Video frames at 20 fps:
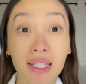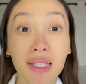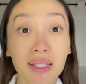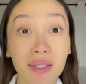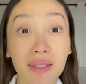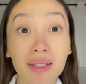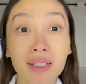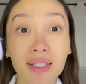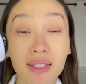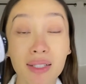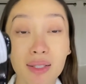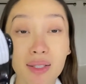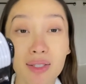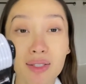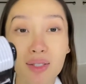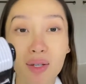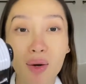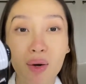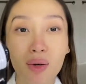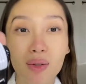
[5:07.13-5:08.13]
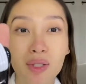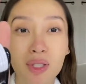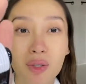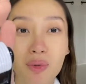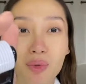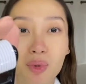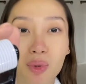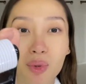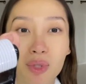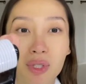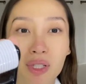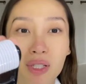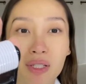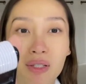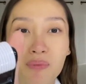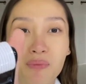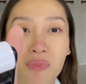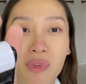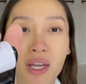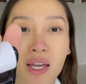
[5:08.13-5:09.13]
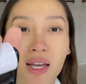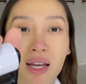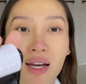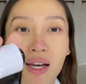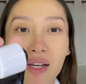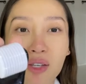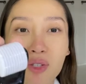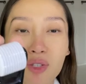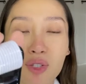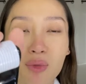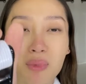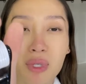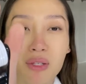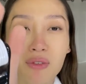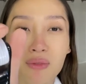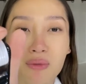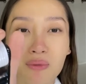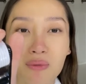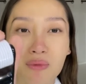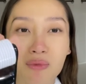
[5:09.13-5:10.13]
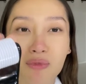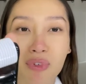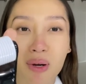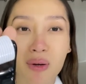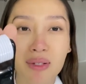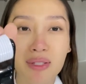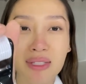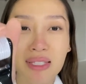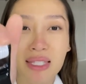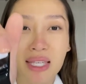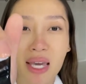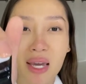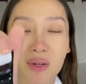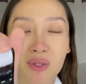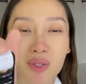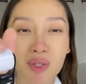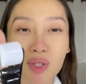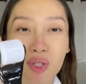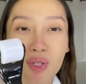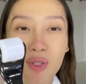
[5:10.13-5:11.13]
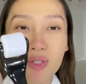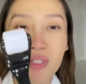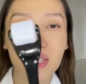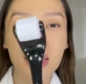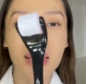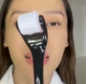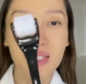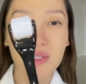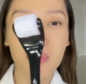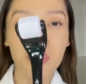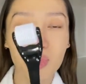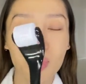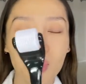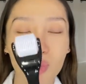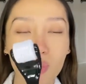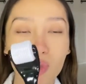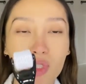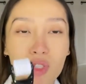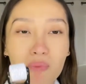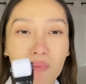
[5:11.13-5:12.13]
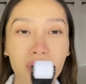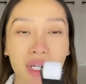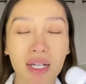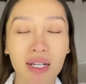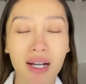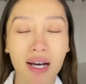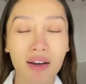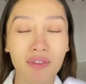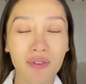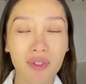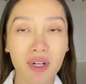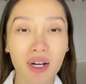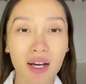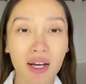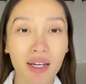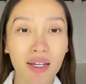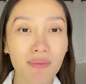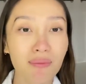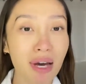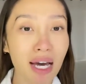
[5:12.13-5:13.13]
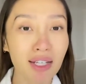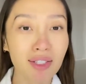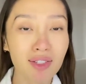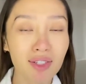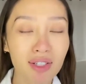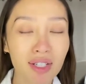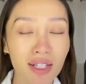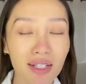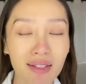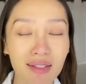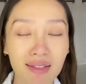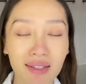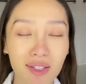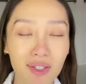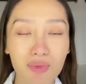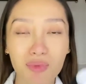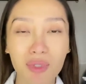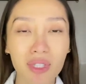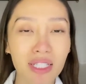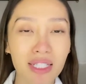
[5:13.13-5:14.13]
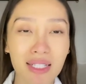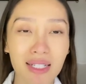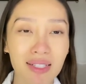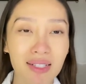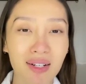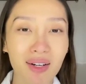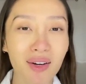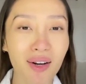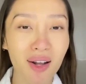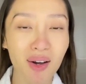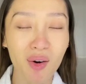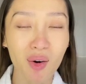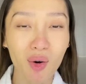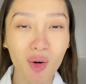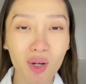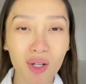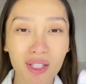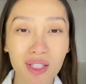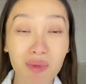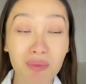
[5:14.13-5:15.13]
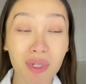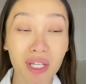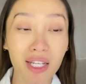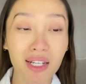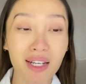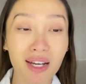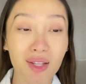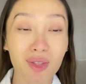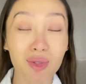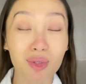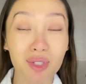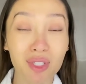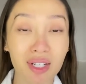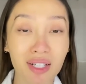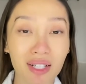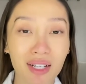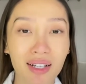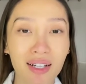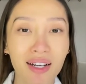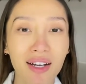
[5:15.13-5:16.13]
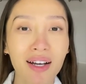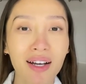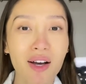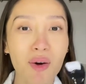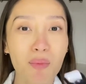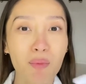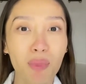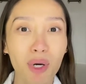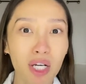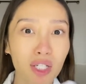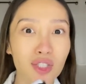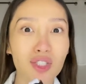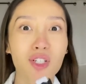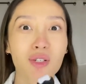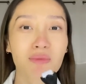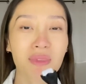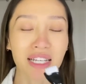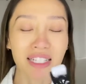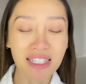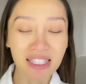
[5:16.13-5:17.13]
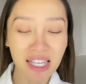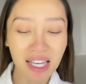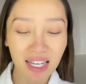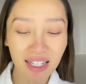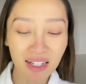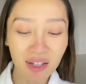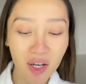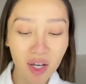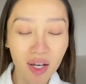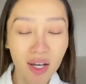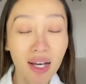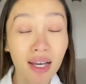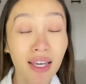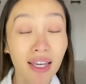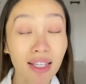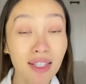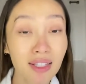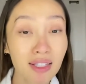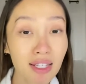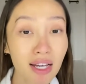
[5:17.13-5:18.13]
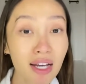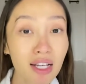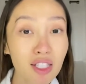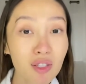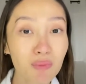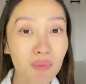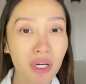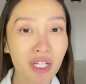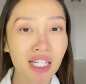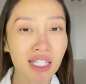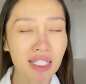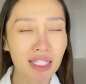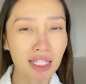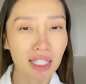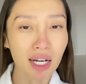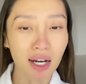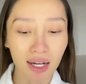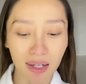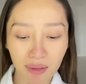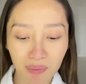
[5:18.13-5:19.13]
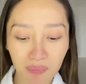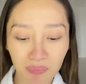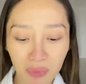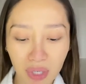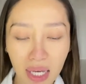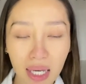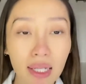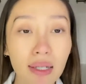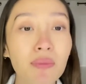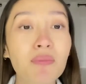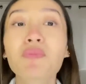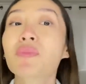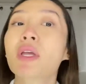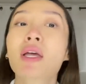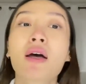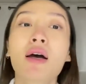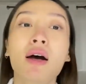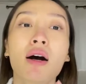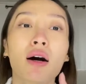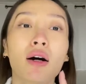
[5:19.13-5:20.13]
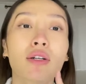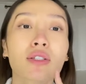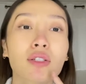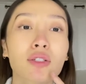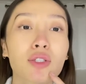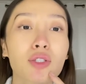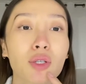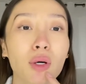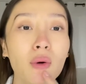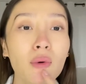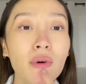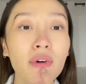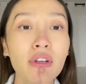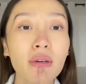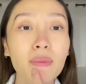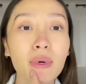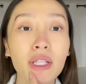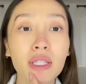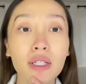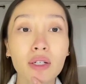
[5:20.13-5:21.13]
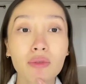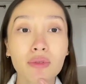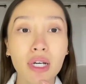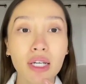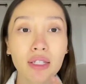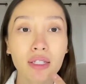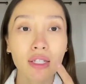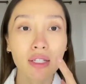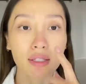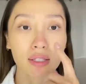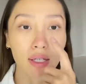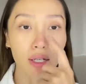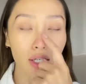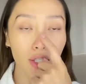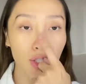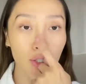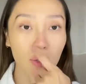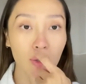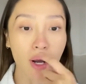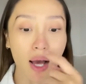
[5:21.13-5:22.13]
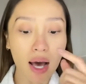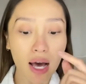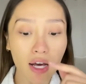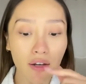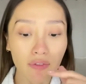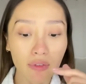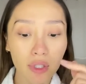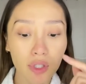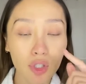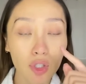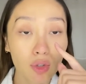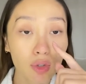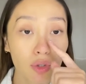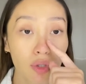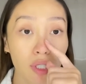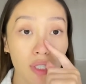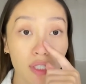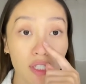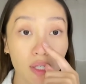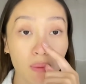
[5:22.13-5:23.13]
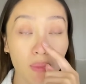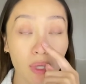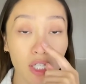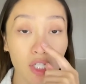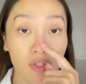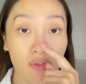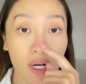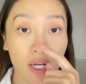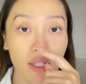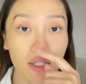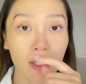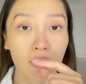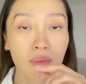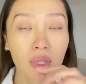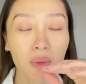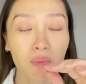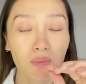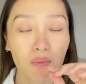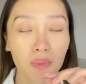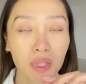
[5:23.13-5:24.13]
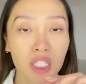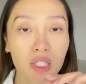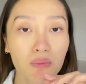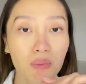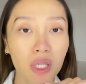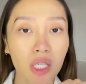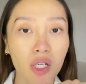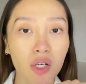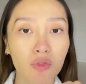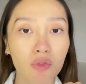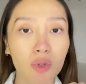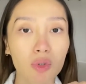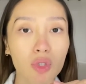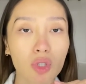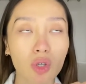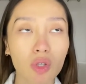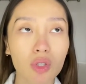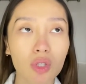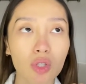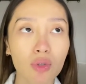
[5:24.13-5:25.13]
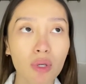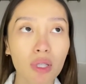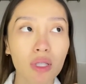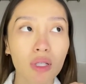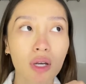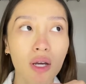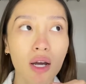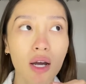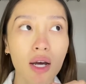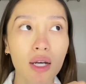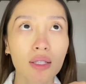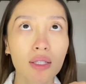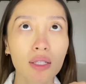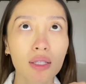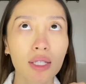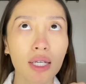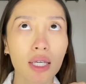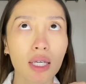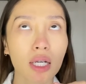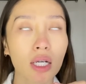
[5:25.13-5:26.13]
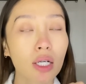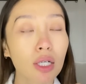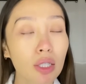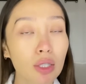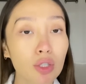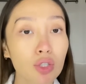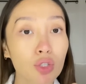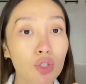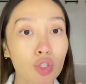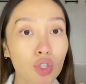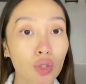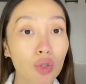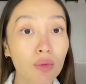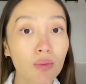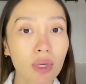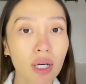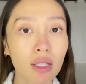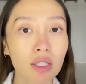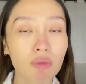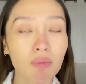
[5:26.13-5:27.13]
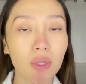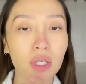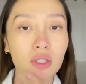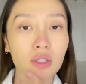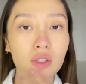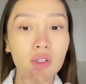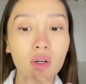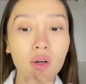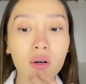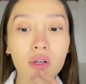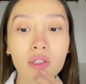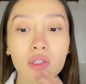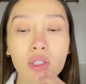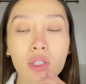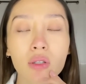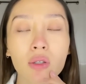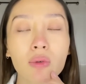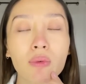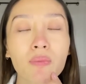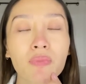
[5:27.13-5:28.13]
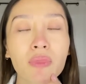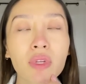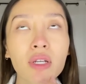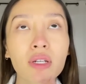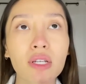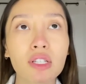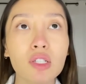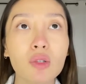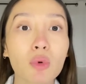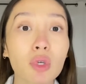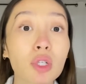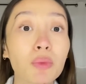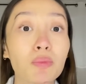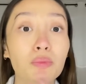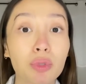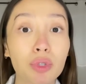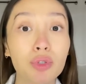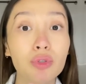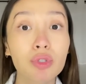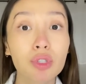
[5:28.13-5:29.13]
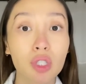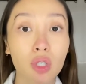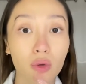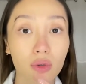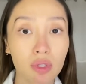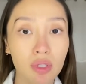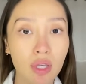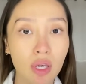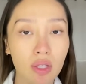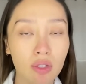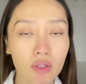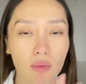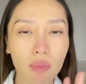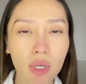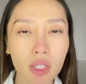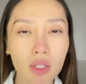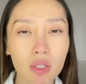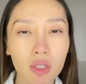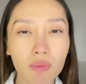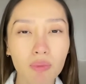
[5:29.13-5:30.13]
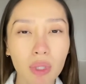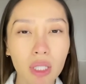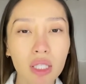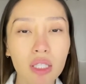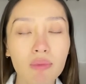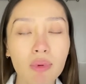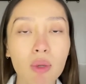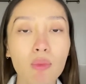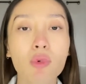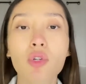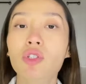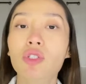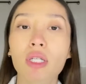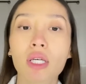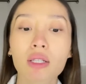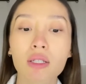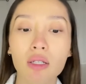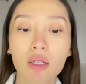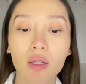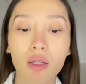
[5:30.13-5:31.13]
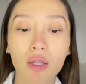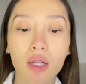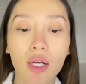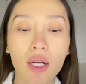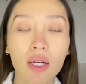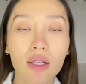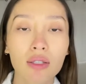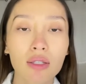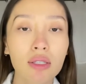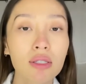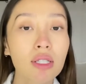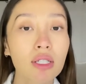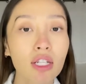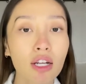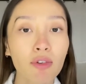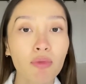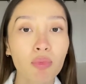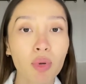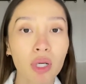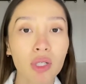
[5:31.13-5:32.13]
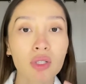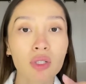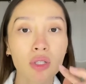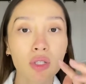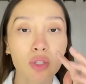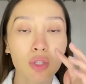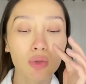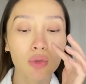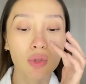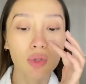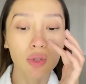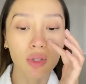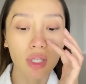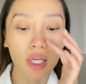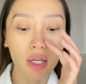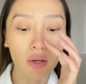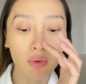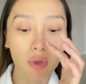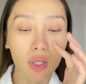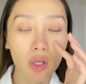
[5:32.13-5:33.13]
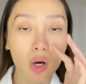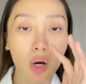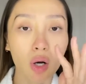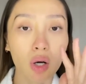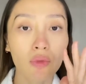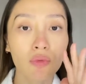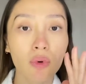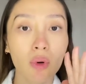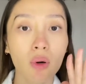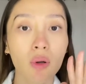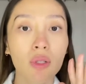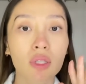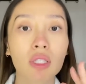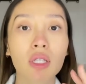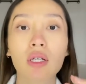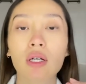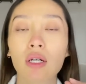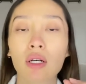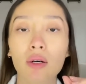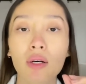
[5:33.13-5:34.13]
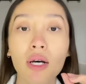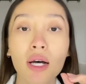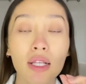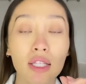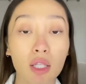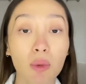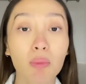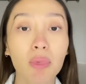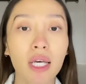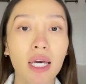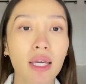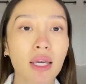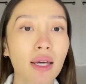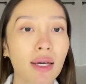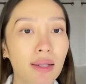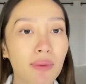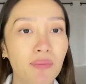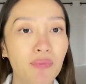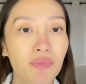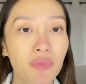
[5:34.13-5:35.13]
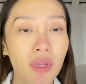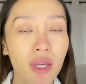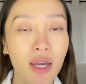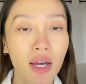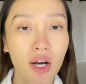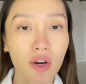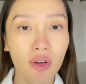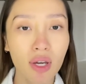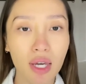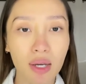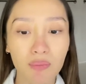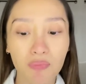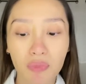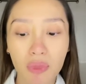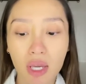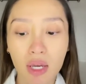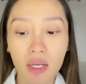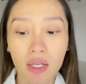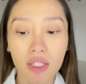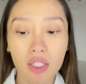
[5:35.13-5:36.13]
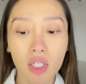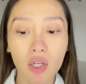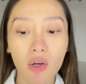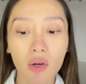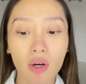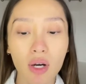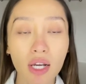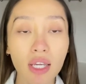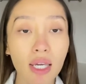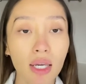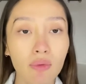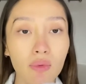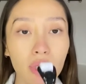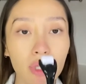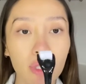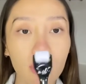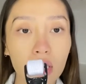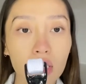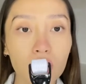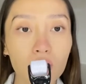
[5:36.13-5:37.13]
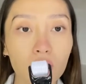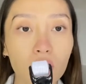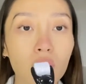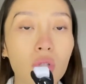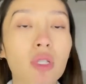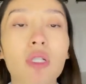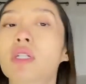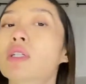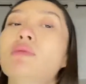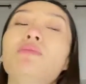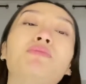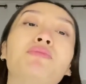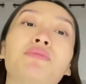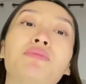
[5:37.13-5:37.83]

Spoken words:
little needles on the roller. I used to be very scared to use these tools, but after I master it, it really doesn't hurt at all. In the beginning, I thought it's gonna puncture my skin. It does, but it's not. And also, don't worry about the redness that occur after you do the deep extraction, but please be careful. Don't do it until like it hurts too much, because you know, also doesn't want to bruise your skin. So make sure to be a little bit more gentle, just enough pressure to get rid of all the blackhead. Okay, so again, with this roller,